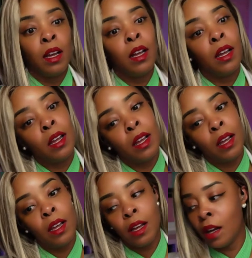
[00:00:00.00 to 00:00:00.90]

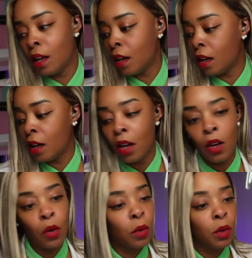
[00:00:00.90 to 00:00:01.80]
Ho, ho, ho,
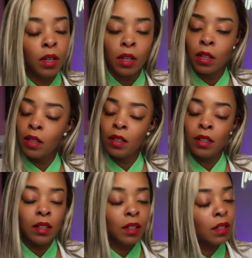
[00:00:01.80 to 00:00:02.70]

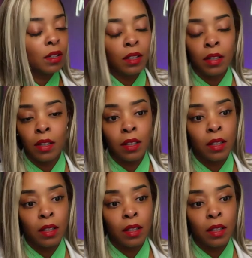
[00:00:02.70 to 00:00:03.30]
ho.